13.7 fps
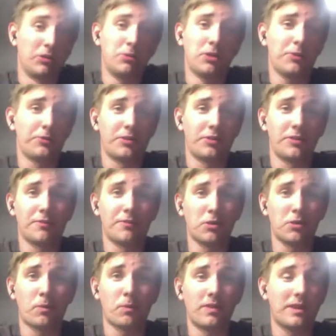In the 4th one, they
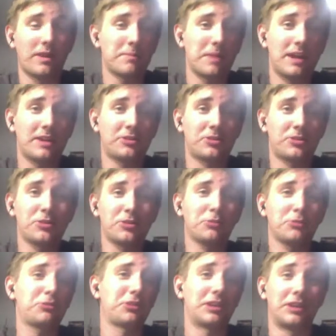may introduce a guild of
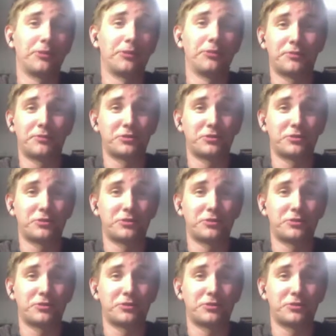treasure hunters.